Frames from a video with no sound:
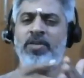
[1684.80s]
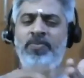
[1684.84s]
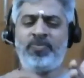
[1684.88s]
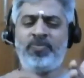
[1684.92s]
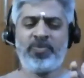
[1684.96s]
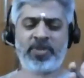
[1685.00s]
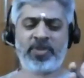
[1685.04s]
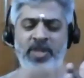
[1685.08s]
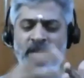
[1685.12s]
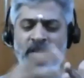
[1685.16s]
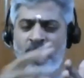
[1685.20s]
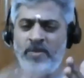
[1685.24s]

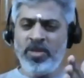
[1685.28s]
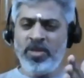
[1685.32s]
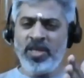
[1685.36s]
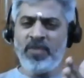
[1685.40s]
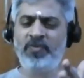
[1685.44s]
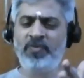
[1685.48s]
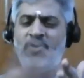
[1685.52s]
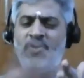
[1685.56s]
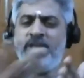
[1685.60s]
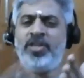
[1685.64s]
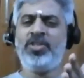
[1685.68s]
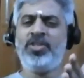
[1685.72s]
there will be a
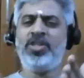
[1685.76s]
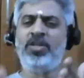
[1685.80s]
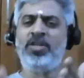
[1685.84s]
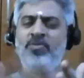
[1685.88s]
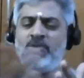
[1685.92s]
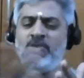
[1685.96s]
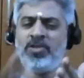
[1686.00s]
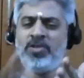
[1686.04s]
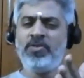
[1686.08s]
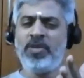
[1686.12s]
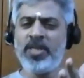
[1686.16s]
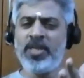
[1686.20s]
friction
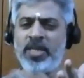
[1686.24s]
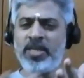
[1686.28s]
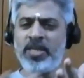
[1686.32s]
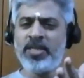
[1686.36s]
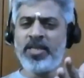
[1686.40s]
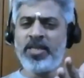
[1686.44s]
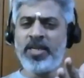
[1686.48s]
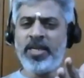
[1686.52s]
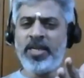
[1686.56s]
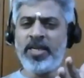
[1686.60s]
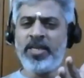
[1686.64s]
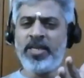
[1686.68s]
which will get
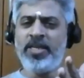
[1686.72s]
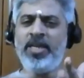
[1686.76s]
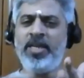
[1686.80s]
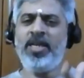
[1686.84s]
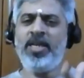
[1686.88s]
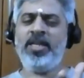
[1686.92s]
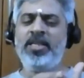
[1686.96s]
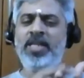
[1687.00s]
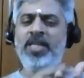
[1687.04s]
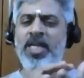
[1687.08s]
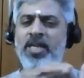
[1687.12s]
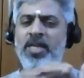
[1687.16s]
created,
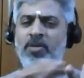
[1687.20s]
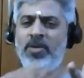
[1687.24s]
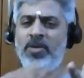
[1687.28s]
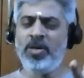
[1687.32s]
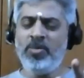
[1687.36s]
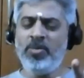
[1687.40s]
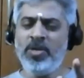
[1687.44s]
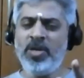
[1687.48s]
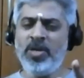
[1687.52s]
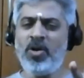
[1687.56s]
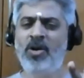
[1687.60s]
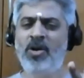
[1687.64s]
and that will
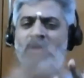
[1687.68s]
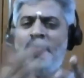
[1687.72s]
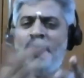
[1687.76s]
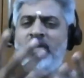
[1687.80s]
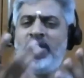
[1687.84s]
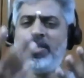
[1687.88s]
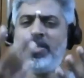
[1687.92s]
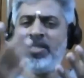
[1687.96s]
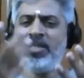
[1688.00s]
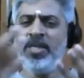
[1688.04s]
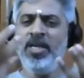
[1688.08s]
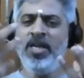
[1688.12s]
be
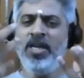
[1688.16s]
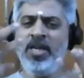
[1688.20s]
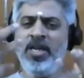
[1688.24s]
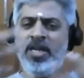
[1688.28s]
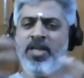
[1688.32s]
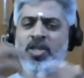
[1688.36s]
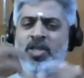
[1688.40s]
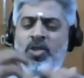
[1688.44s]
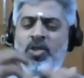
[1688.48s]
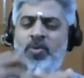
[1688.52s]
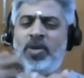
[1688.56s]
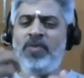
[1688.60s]
always,
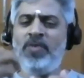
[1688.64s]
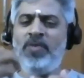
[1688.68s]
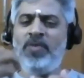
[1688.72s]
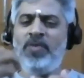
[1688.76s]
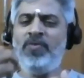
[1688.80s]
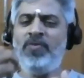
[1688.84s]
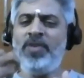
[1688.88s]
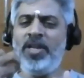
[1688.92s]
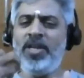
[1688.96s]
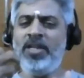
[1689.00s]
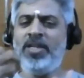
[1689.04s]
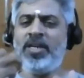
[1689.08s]
you will
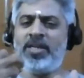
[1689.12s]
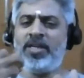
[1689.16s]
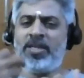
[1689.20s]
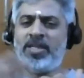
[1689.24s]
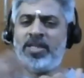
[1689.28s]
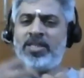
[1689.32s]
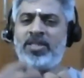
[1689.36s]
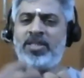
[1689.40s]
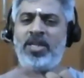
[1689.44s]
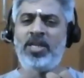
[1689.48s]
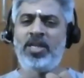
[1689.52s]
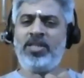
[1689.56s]
feel that
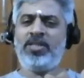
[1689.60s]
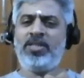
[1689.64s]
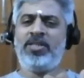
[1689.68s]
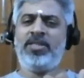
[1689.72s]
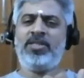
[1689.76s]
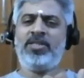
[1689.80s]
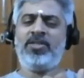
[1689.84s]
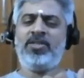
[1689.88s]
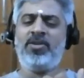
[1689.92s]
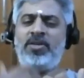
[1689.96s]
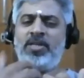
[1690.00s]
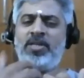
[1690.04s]

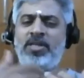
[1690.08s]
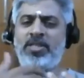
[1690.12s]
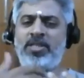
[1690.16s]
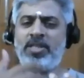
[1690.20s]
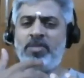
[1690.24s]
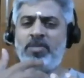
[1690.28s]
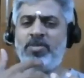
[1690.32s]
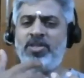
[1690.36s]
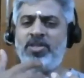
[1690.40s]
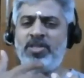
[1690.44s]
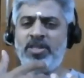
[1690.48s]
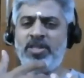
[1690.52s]
restlessness or
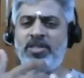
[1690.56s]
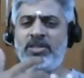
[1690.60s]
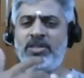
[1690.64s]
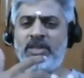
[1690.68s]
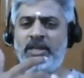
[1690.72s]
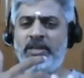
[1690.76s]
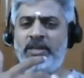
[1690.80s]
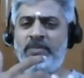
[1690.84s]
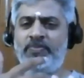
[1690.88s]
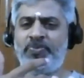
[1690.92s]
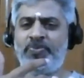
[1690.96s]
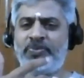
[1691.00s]
disturbance
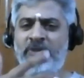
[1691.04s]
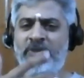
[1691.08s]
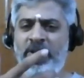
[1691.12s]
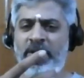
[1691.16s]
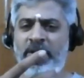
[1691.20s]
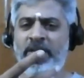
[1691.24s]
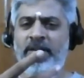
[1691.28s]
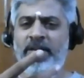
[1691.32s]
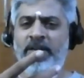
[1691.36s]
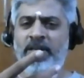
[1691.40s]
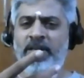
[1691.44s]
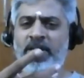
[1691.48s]
inside,
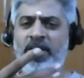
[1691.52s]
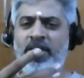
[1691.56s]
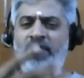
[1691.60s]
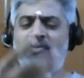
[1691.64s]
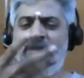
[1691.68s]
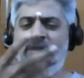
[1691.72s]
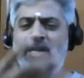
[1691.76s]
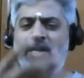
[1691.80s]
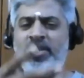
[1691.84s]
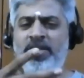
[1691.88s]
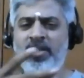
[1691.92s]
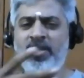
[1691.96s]
right? If
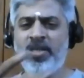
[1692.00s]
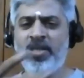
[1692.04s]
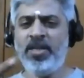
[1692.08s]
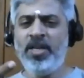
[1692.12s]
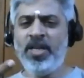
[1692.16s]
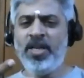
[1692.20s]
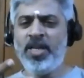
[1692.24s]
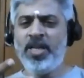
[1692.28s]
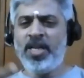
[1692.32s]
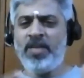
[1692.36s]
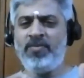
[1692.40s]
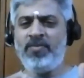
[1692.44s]

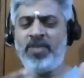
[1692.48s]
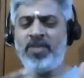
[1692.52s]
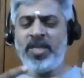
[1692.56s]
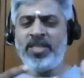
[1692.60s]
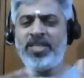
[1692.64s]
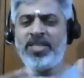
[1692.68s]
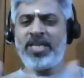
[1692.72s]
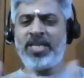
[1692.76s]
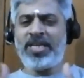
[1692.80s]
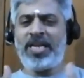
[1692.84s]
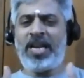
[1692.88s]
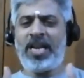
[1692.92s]
there
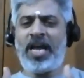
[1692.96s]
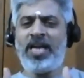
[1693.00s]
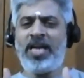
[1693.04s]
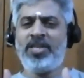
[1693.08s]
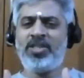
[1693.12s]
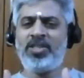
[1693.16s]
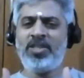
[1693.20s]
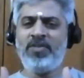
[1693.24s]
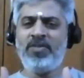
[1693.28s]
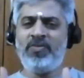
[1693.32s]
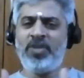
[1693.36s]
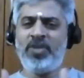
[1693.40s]
is a
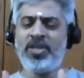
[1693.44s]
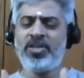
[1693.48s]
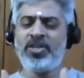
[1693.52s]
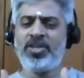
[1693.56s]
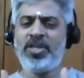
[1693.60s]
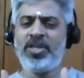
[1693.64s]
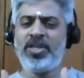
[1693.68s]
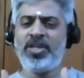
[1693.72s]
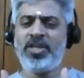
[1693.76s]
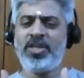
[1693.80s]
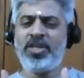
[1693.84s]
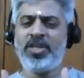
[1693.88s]
clash and
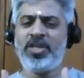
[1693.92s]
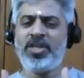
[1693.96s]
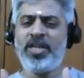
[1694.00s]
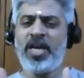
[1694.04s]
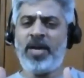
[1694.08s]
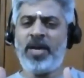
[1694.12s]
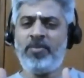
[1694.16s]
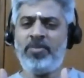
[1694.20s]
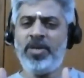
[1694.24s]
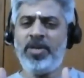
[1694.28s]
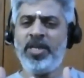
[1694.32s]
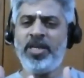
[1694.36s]
friction
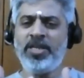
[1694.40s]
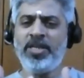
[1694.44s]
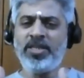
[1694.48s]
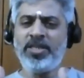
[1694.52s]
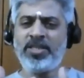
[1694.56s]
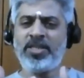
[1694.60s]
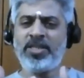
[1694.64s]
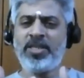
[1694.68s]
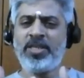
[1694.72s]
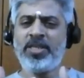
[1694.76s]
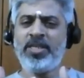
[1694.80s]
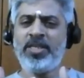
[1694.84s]
happening
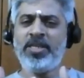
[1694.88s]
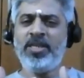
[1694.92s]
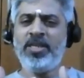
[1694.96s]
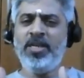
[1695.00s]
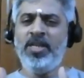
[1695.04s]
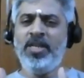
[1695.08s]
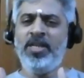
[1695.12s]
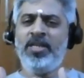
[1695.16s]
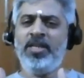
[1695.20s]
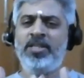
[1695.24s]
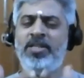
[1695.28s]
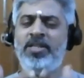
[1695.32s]
inside,
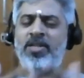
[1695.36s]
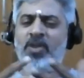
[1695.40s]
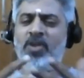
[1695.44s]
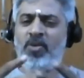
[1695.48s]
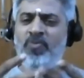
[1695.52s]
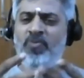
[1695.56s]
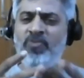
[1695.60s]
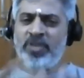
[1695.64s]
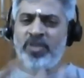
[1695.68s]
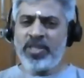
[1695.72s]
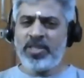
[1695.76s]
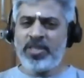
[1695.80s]
then
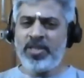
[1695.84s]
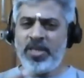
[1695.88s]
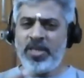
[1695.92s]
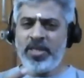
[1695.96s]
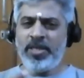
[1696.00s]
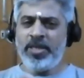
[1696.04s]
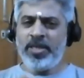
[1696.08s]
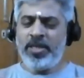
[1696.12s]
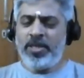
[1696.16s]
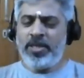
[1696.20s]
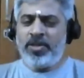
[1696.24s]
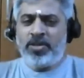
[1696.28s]

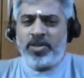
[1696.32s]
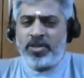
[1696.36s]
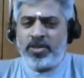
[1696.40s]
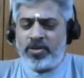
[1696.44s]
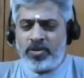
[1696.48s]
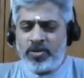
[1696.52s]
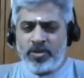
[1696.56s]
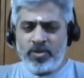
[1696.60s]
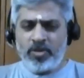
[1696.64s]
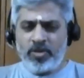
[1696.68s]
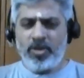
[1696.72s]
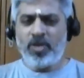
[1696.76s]
obviously
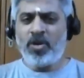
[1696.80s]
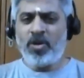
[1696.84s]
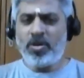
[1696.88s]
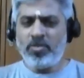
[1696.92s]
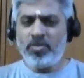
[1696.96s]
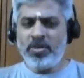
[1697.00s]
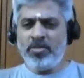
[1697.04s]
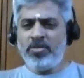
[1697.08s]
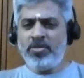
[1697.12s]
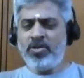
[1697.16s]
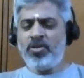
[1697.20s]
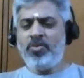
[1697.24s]
you will not be
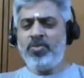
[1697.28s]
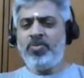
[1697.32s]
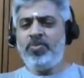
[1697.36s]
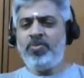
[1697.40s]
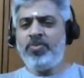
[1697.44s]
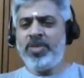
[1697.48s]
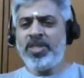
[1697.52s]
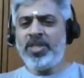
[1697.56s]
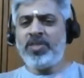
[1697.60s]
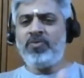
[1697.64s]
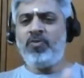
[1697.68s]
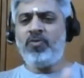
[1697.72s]
able to
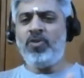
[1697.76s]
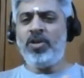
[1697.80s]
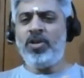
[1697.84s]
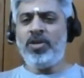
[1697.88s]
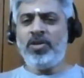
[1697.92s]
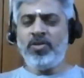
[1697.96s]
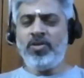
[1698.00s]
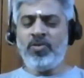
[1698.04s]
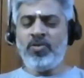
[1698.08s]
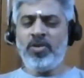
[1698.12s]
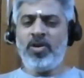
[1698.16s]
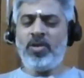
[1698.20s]
peaceful. You
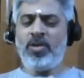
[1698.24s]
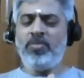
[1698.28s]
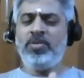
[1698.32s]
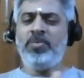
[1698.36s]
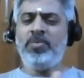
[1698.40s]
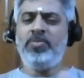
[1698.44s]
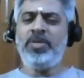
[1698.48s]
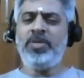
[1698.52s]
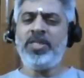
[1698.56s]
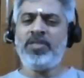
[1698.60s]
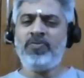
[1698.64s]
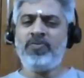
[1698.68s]
will not be
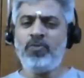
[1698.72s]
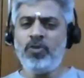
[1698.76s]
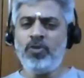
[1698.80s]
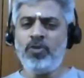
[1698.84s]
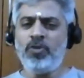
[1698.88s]
peaceful.